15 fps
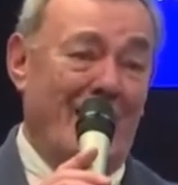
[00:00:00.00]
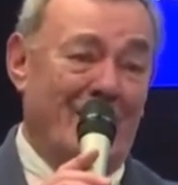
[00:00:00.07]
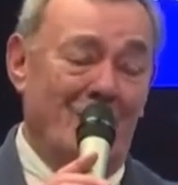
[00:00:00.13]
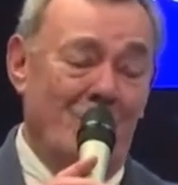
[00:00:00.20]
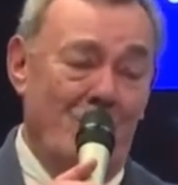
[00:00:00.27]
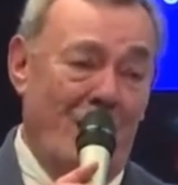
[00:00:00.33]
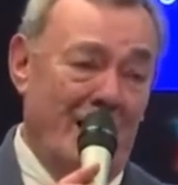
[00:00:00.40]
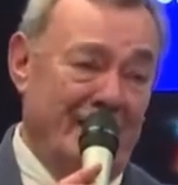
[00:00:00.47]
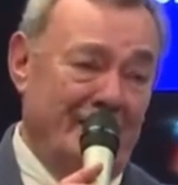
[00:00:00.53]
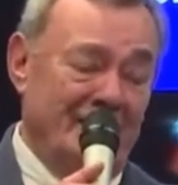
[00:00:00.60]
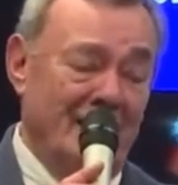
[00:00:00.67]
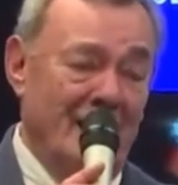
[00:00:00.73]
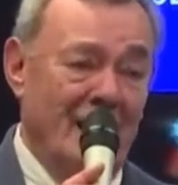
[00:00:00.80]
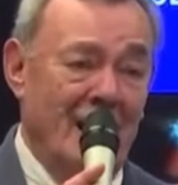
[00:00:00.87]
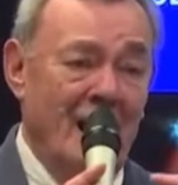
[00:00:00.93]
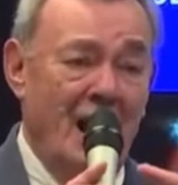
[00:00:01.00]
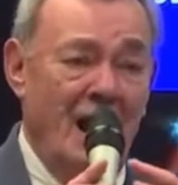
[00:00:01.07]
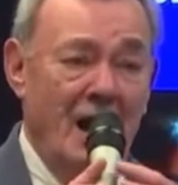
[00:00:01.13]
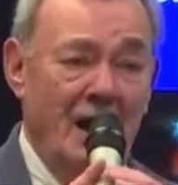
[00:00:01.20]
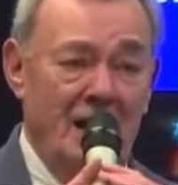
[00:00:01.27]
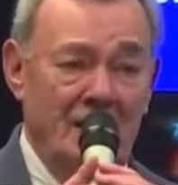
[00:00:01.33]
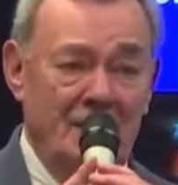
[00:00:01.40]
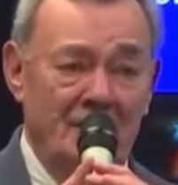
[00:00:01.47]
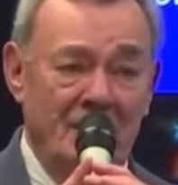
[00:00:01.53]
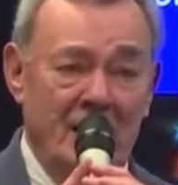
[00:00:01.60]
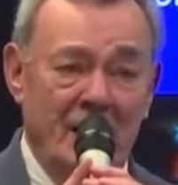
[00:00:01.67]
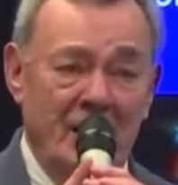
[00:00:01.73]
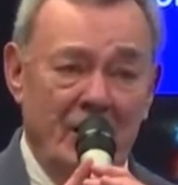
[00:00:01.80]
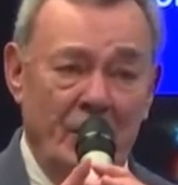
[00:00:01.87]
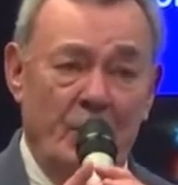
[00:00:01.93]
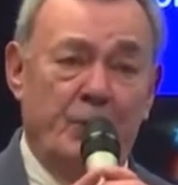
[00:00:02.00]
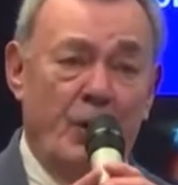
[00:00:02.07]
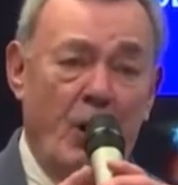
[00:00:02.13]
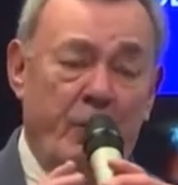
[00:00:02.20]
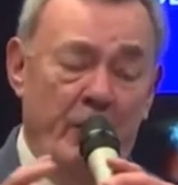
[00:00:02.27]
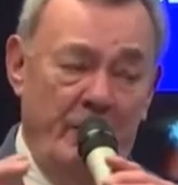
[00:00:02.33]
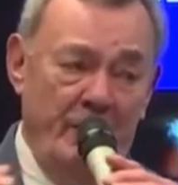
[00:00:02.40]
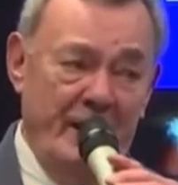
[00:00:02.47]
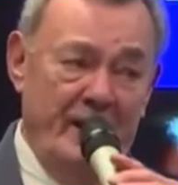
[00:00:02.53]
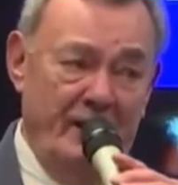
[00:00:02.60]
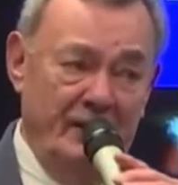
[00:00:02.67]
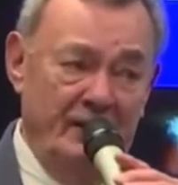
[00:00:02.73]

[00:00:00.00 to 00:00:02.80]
black and white. The problem